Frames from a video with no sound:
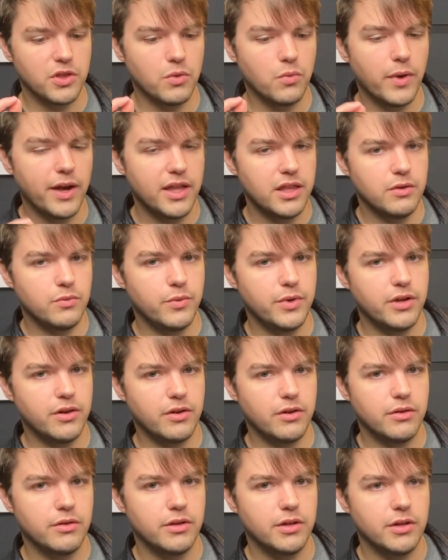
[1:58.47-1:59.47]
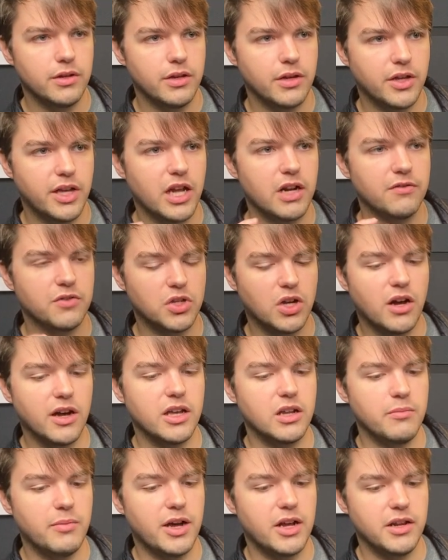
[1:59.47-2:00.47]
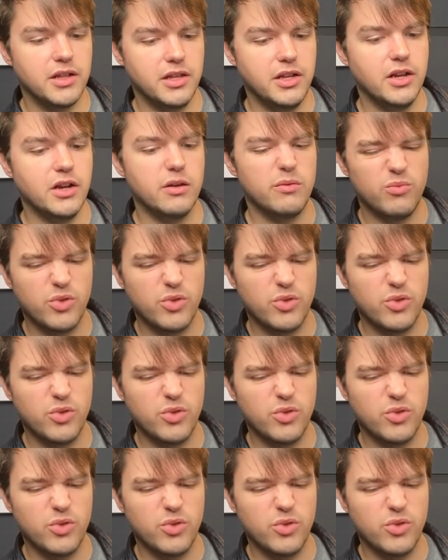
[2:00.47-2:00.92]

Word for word: the way that we're kind of talking about it here and